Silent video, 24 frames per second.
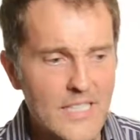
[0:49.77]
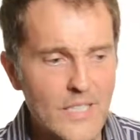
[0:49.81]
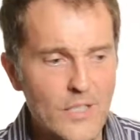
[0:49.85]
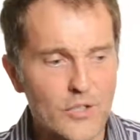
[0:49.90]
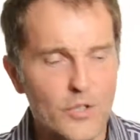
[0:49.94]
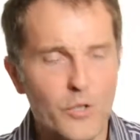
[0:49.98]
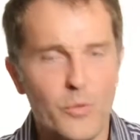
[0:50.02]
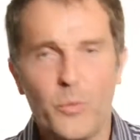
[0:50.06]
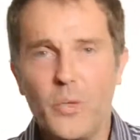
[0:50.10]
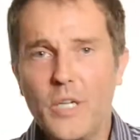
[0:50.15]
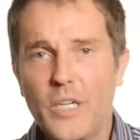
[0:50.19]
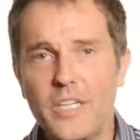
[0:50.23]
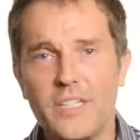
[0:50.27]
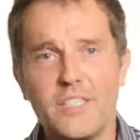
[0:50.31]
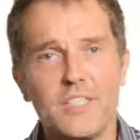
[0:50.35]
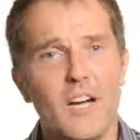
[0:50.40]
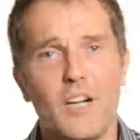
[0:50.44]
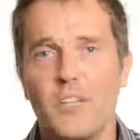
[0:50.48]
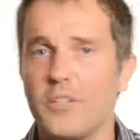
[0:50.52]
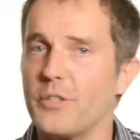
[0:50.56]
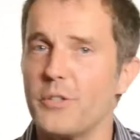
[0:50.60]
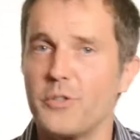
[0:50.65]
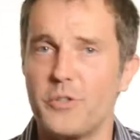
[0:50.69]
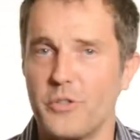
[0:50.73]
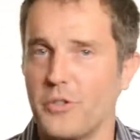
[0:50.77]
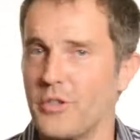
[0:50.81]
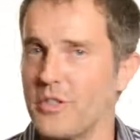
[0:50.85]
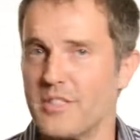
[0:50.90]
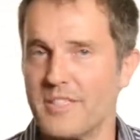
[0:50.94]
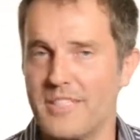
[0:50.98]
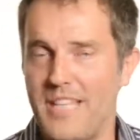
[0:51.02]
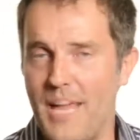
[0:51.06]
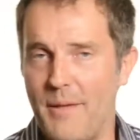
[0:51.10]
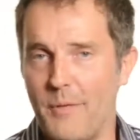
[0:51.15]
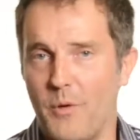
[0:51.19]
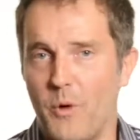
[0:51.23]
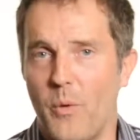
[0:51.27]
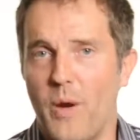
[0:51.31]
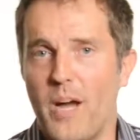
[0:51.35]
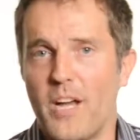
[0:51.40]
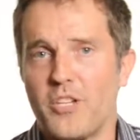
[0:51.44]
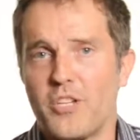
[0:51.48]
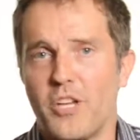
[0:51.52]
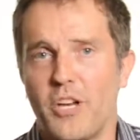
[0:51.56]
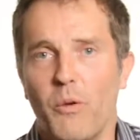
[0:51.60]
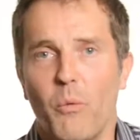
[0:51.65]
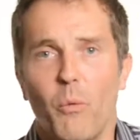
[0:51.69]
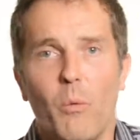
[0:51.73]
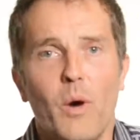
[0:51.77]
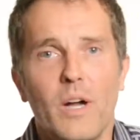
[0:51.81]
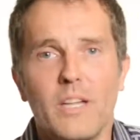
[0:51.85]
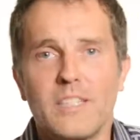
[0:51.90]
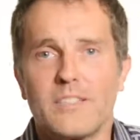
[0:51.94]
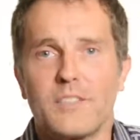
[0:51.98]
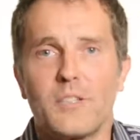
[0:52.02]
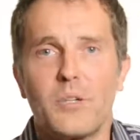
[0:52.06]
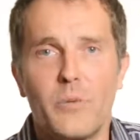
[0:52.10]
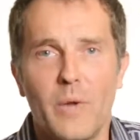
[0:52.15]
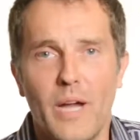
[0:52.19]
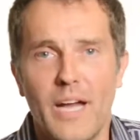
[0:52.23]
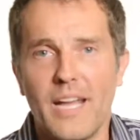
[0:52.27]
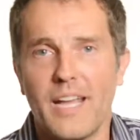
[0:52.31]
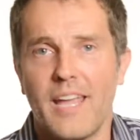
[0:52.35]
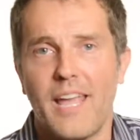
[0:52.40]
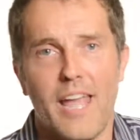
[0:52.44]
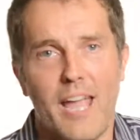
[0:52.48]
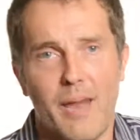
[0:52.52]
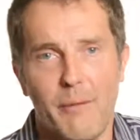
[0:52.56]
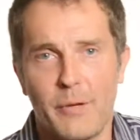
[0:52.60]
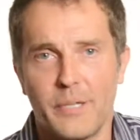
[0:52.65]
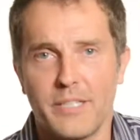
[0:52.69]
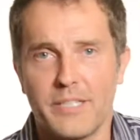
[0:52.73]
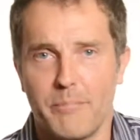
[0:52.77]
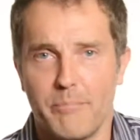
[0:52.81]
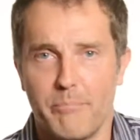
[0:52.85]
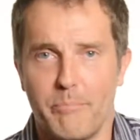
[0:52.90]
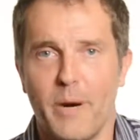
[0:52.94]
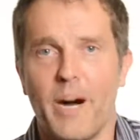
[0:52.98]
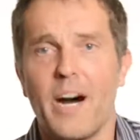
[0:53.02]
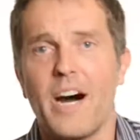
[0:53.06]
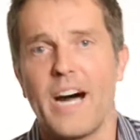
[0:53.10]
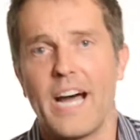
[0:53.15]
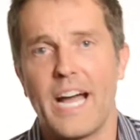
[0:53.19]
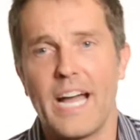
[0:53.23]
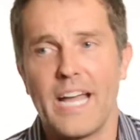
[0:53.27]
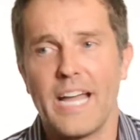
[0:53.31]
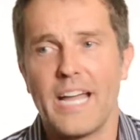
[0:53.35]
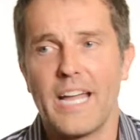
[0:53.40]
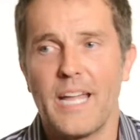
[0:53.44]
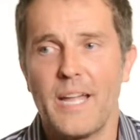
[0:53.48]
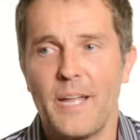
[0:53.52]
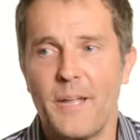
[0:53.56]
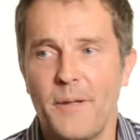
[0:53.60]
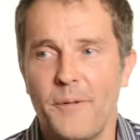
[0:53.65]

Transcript: So really, it's all the same question. What's the right camera to buy?